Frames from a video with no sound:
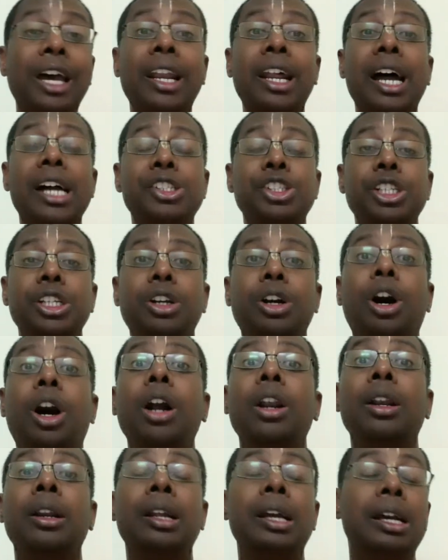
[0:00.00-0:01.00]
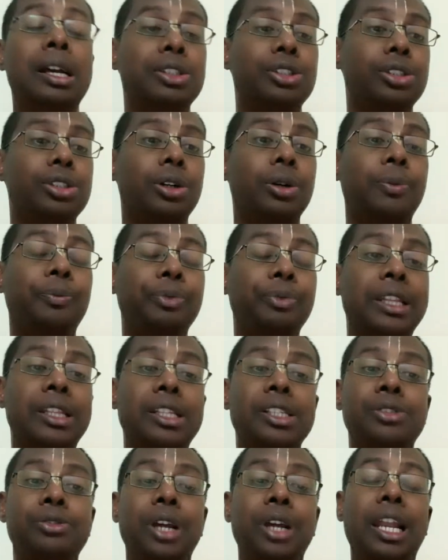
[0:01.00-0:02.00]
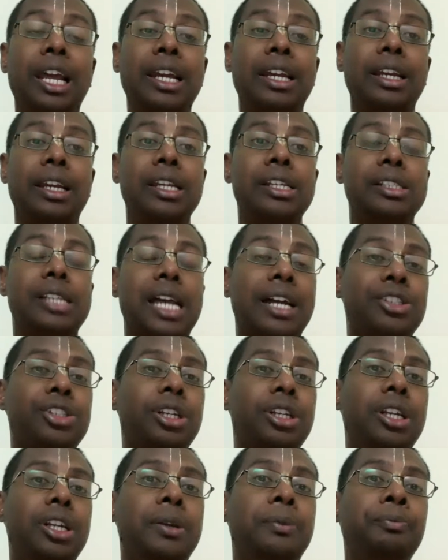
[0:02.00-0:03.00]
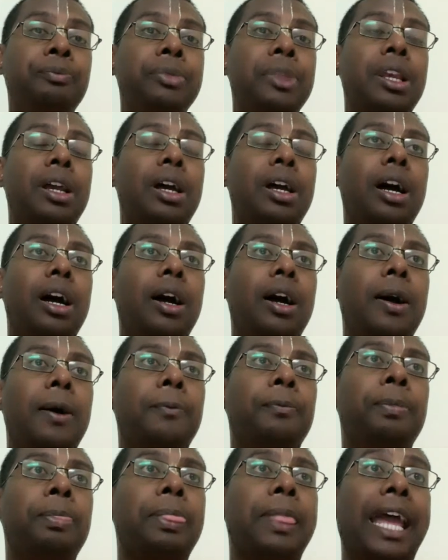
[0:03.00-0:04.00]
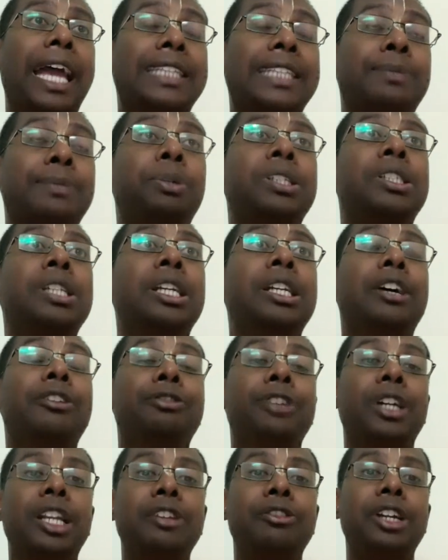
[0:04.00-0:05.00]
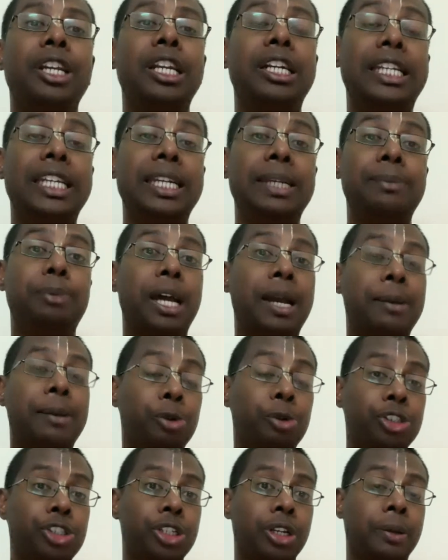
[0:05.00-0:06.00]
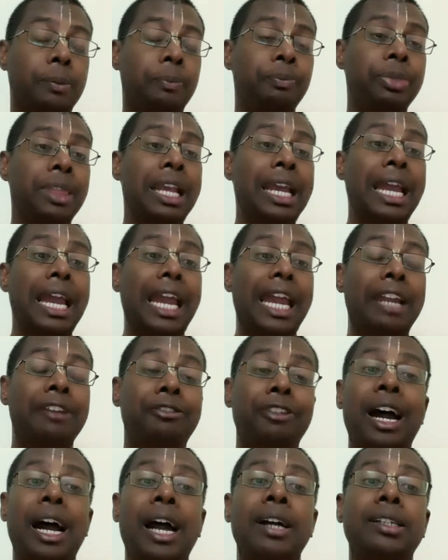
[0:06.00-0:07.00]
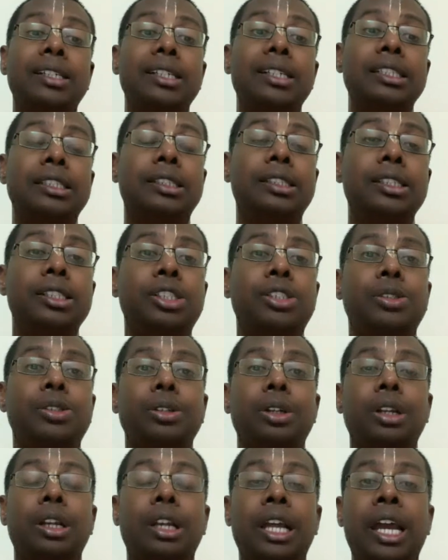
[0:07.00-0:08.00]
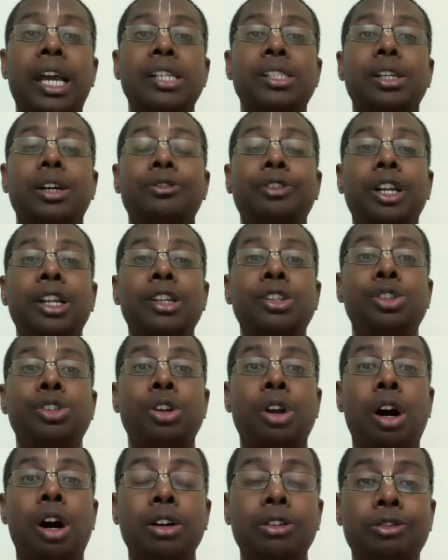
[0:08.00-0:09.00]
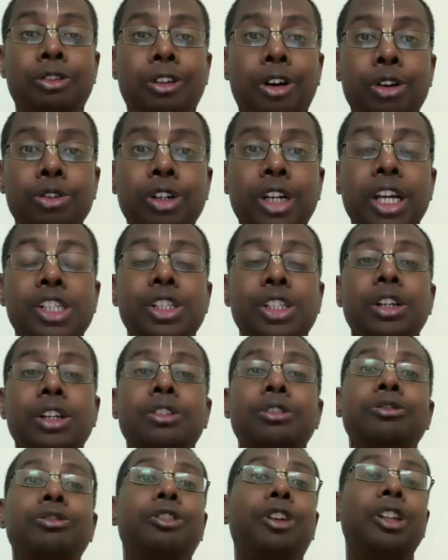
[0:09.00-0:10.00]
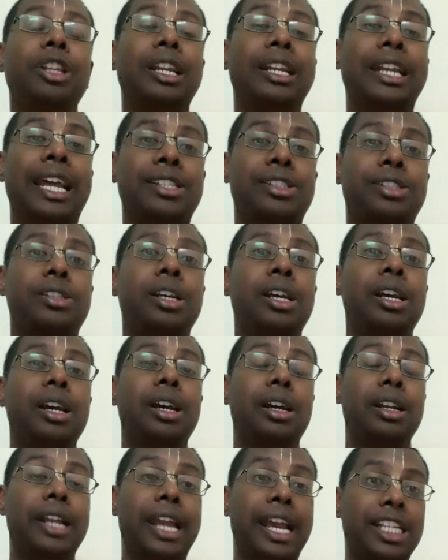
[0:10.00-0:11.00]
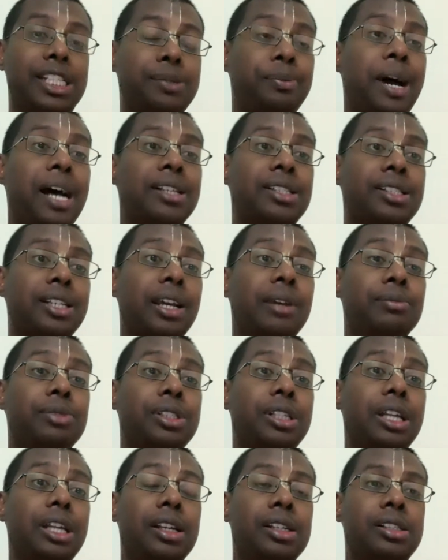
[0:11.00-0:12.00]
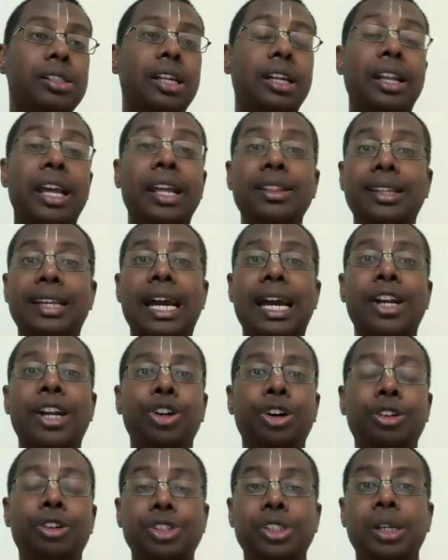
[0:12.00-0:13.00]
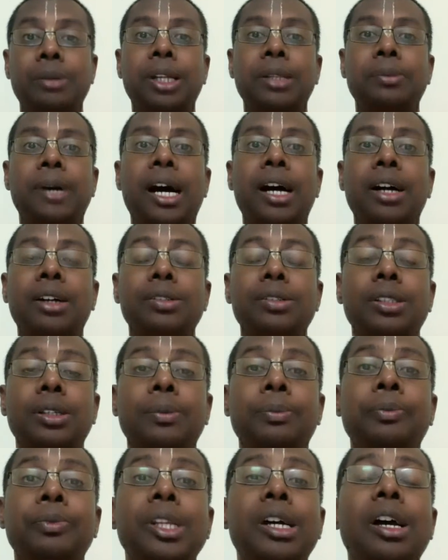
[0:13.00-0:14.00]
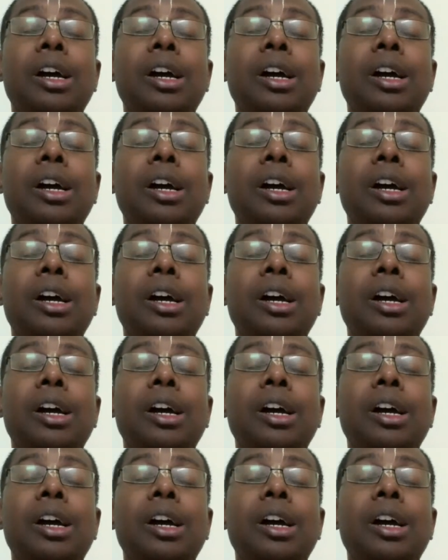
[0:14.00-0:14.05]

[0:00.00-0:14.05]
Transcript: has she gone? So in this way, like, he's actually expressing a very deep emotion. In fact, this lays a very strong foundation for the next pastimes, that is the 10th canto of Srimad Bhagavatam,